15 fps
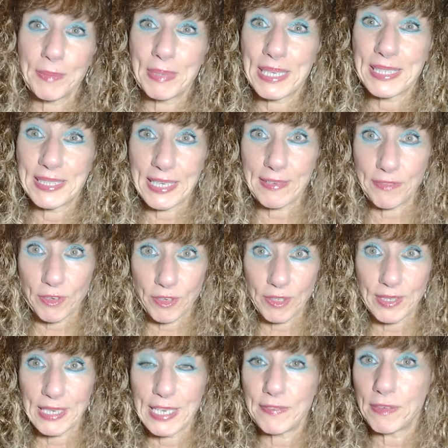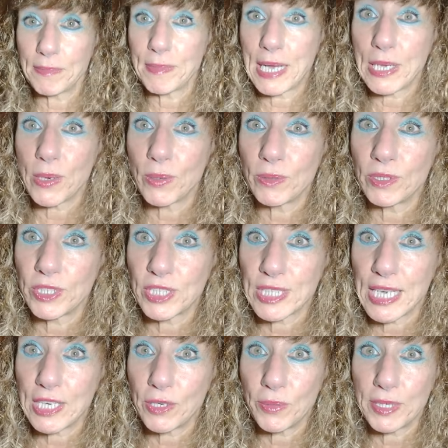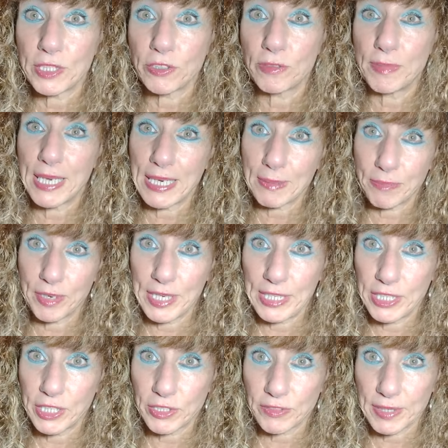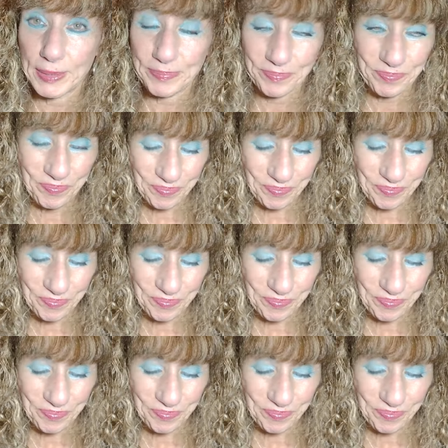Because I've heard, even my own son who has traumatic brain injury,